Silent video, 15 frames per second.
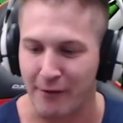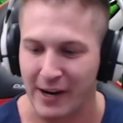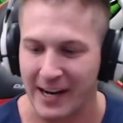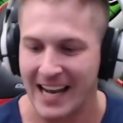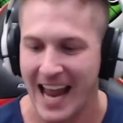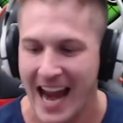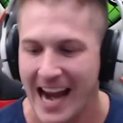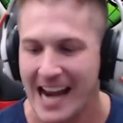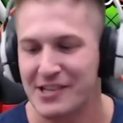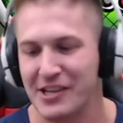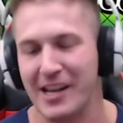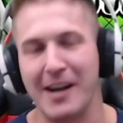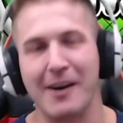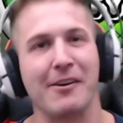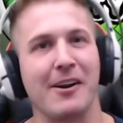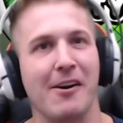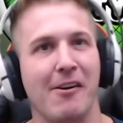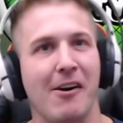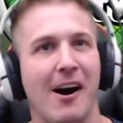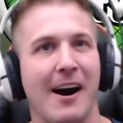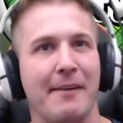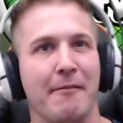Friggin' AGL
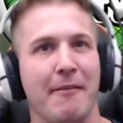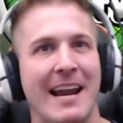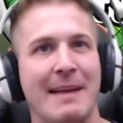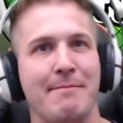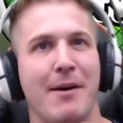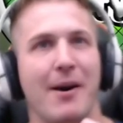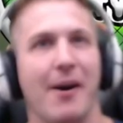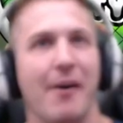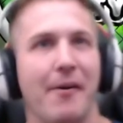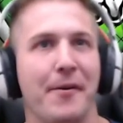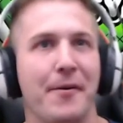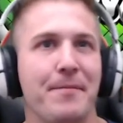Gohan Rainbow.